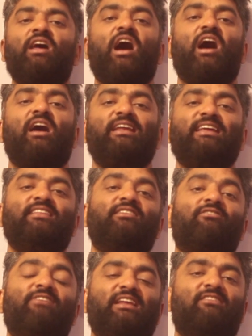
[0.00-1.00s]
are either
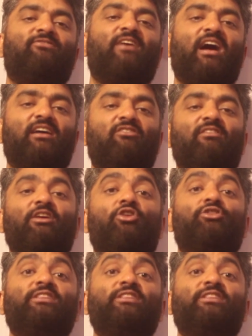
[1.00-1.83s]
very far away or